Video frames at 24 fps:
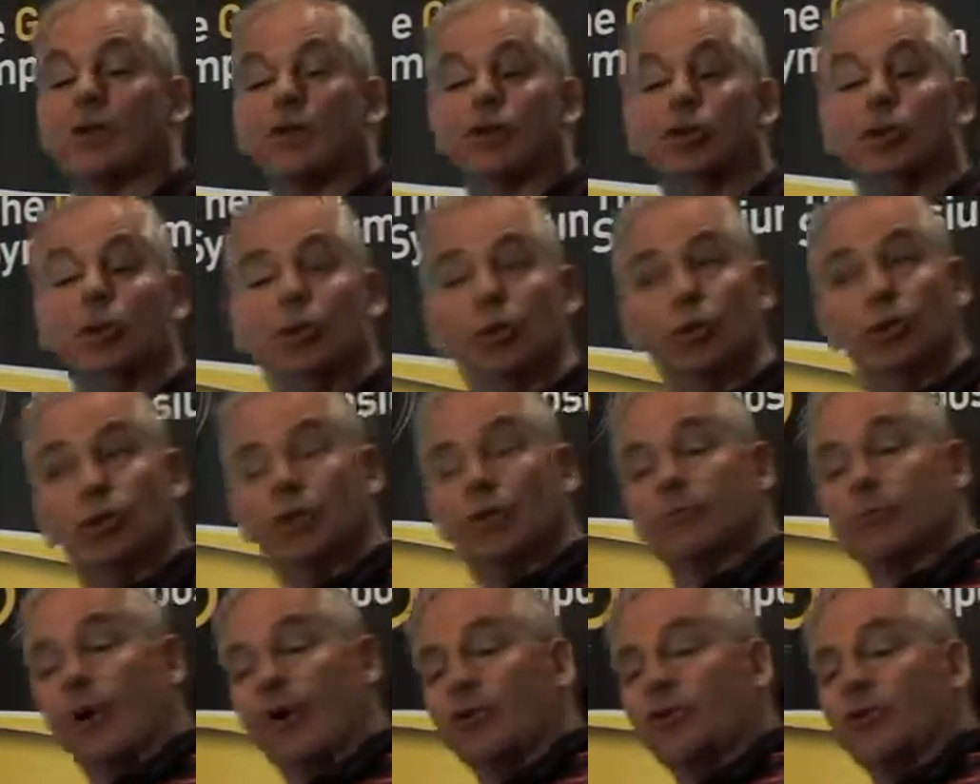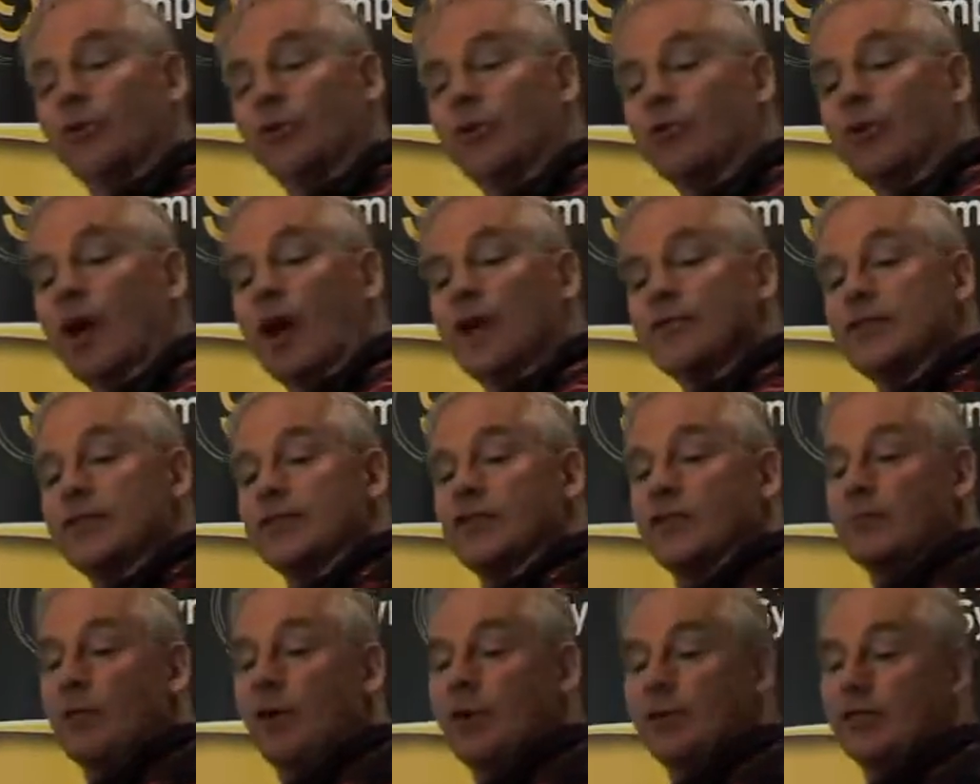You can profit from the rise
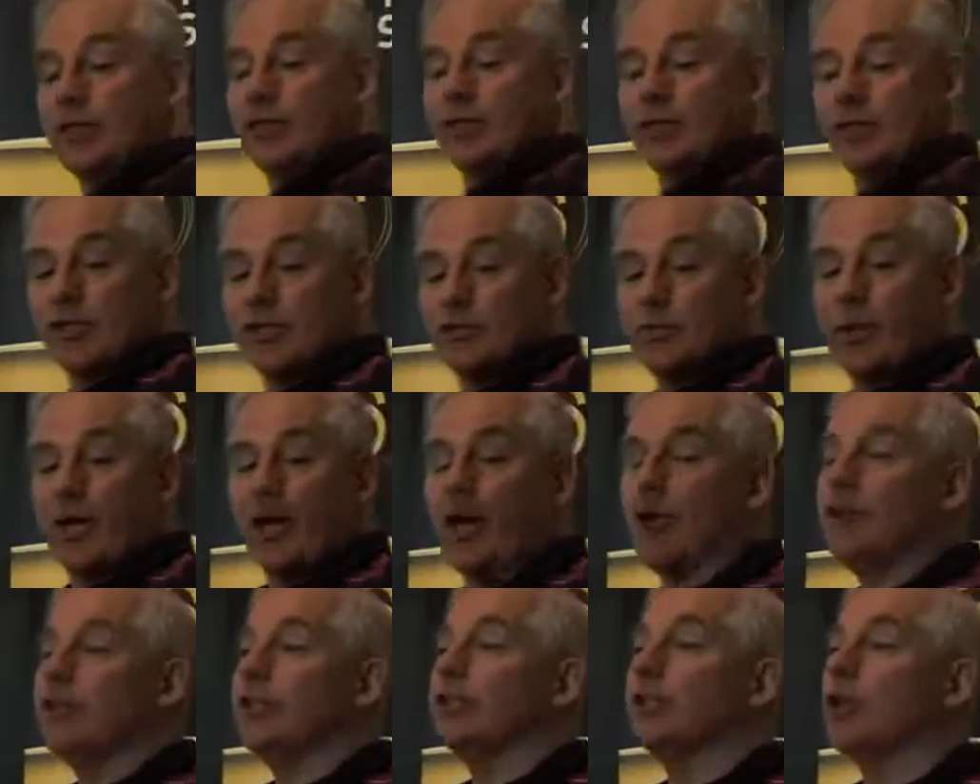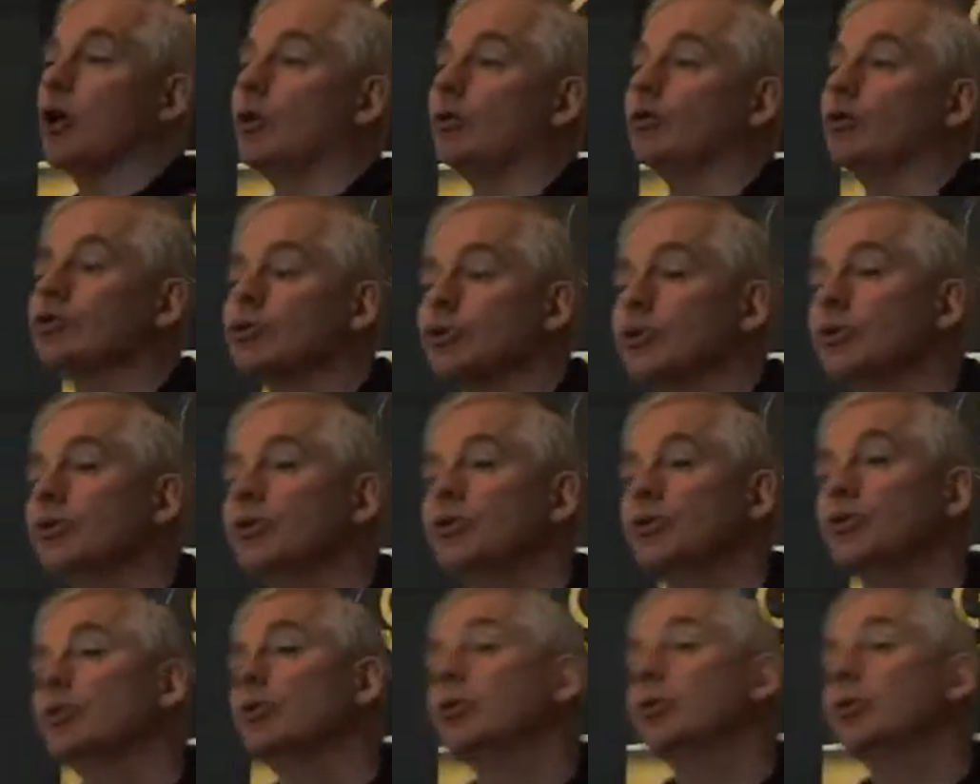of commodities just by owning gold or silver